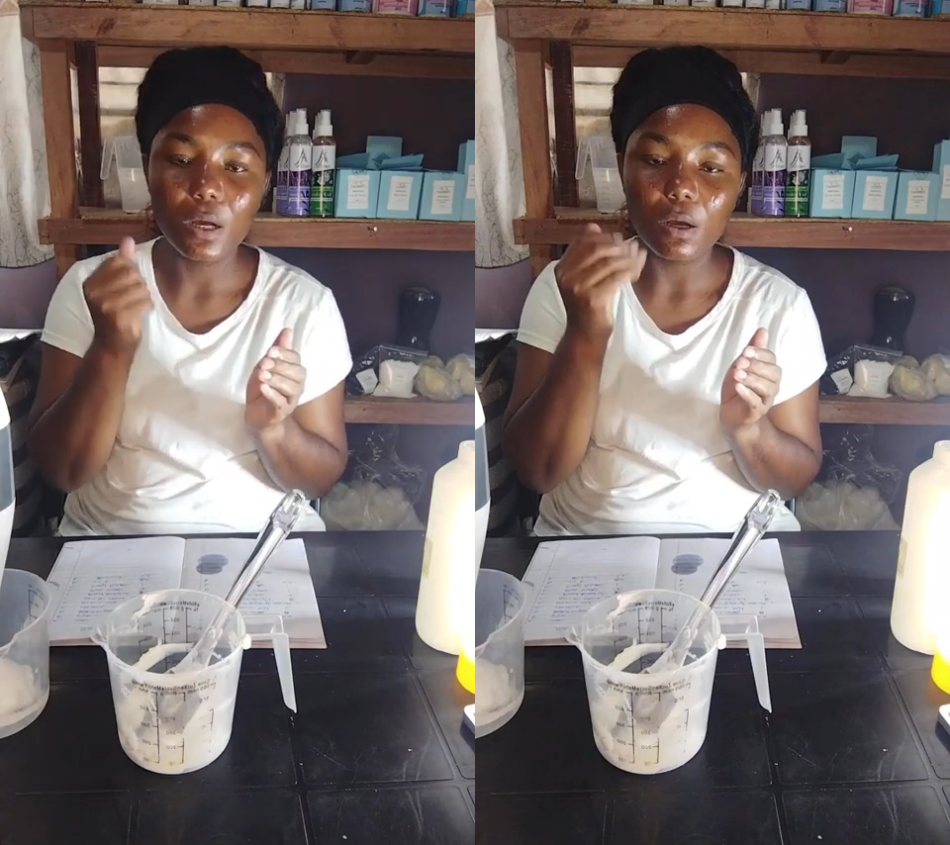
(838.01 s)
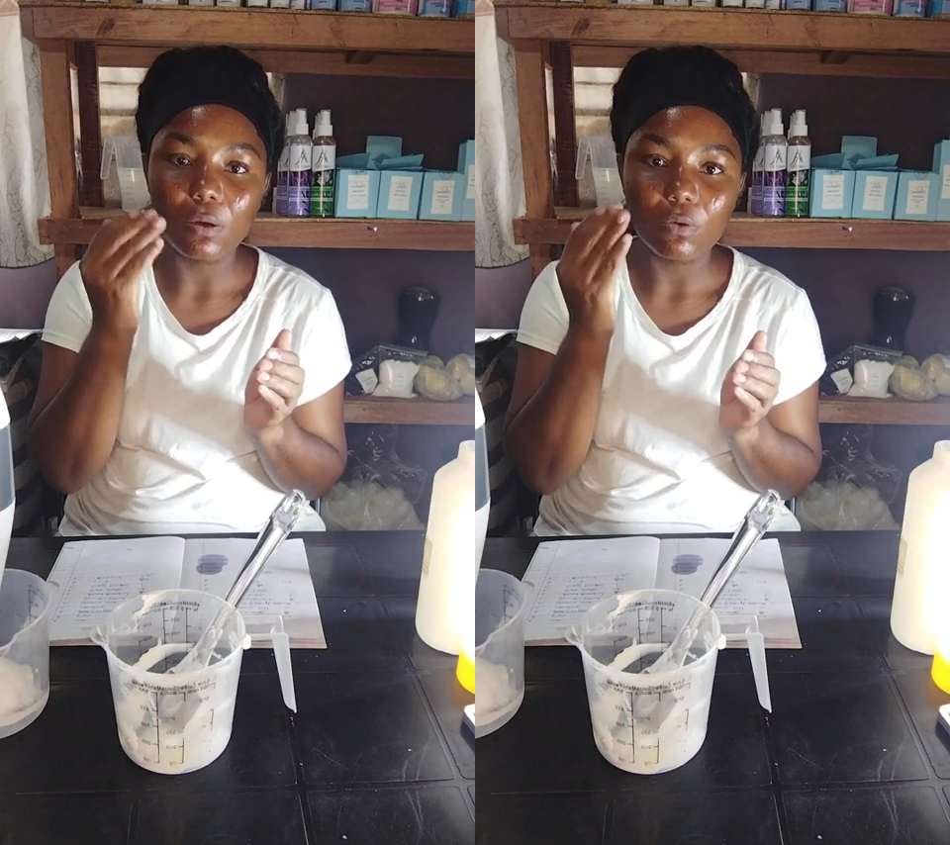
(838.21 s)

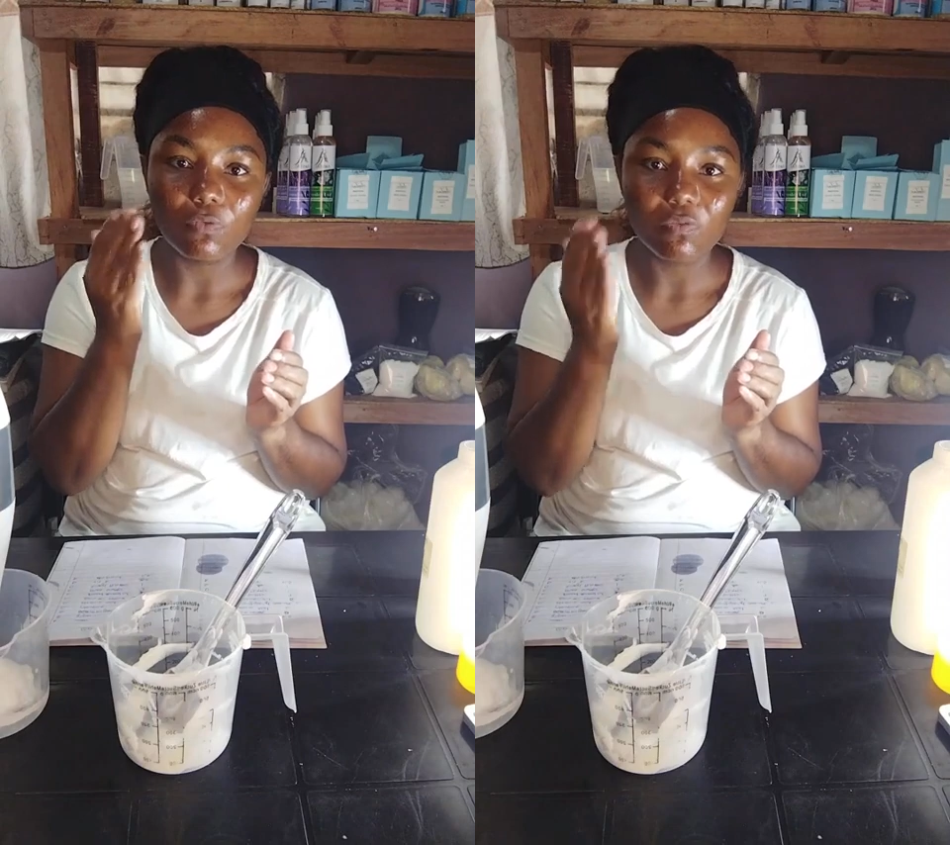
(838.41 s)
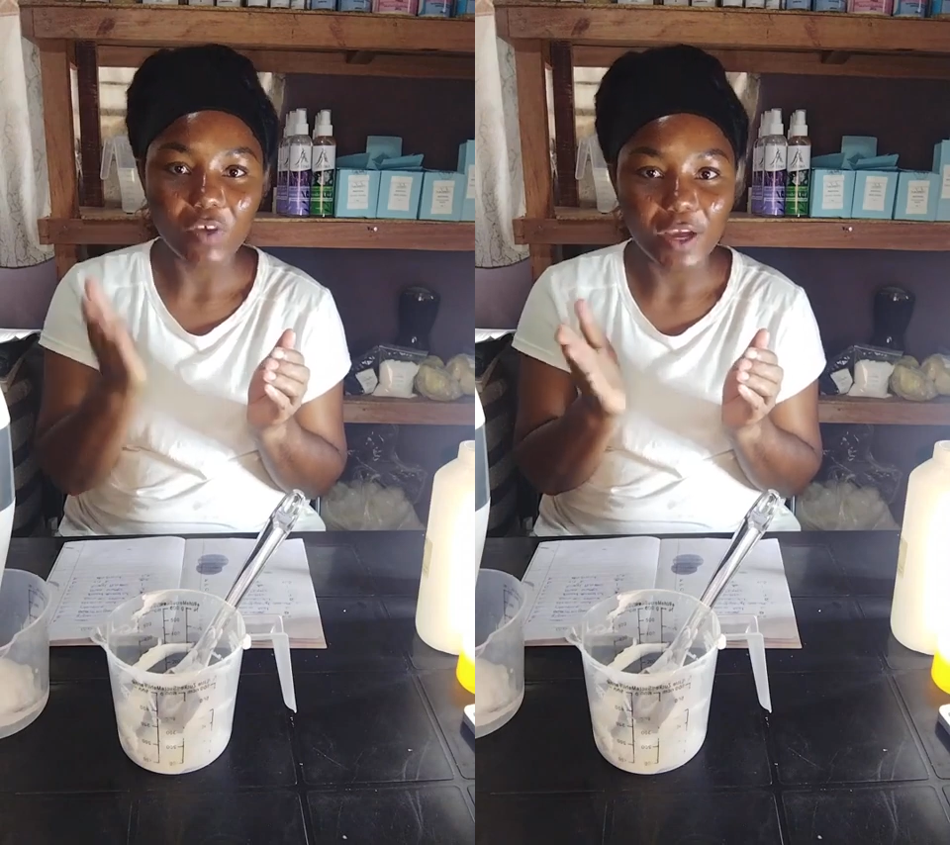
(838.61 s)
or
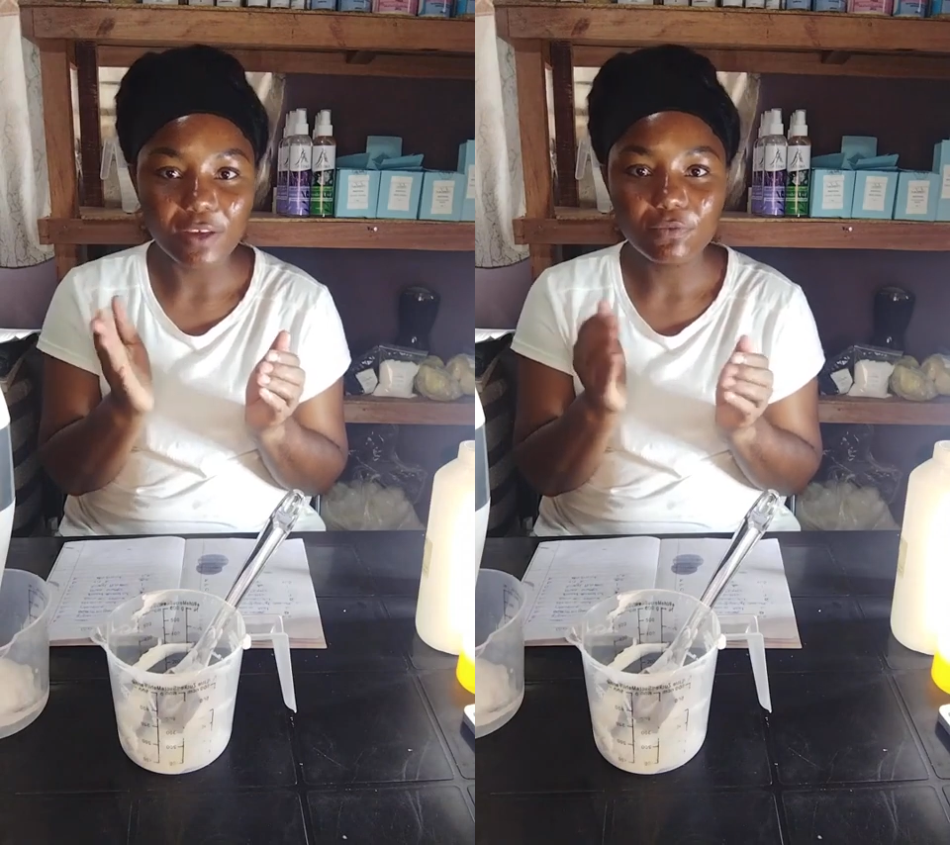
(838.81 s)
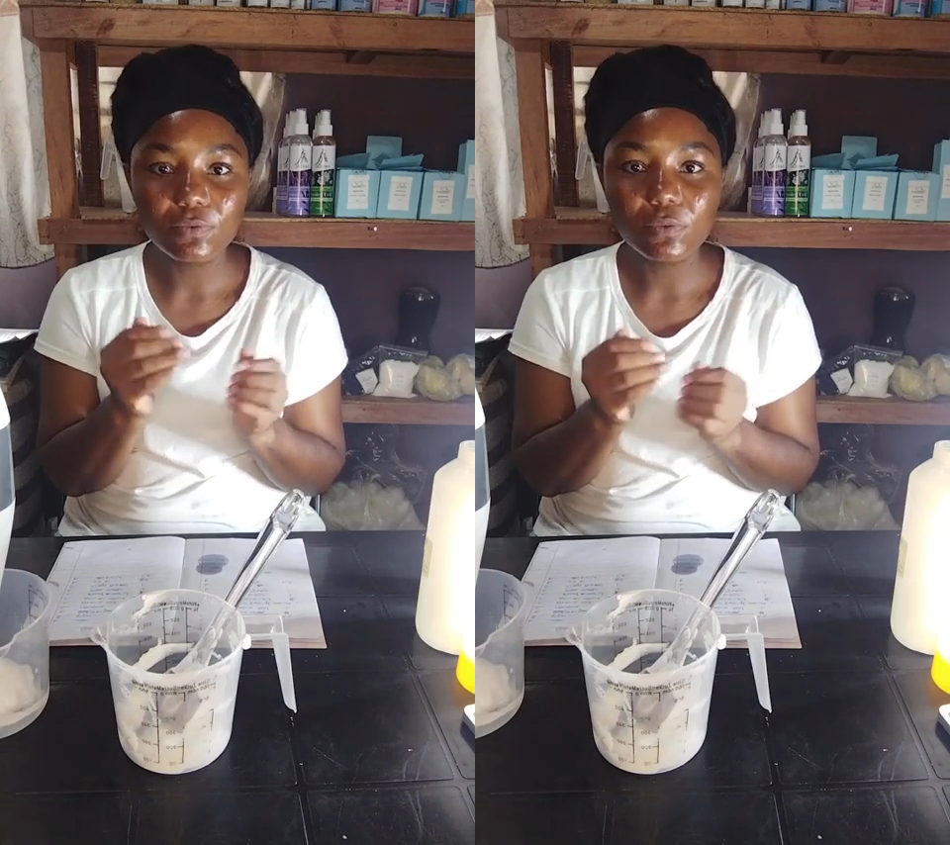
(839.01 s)
5,